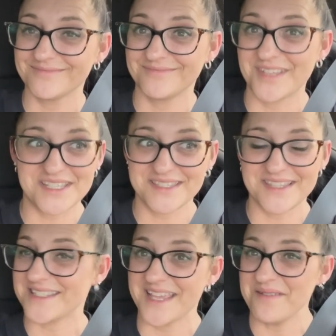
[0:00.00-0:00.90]
Does,
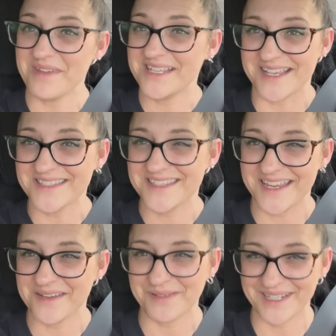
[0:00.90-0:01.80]
does that make sense to
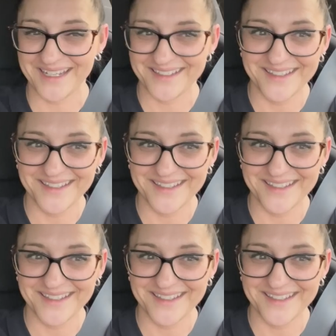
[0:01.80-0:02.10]
anybody?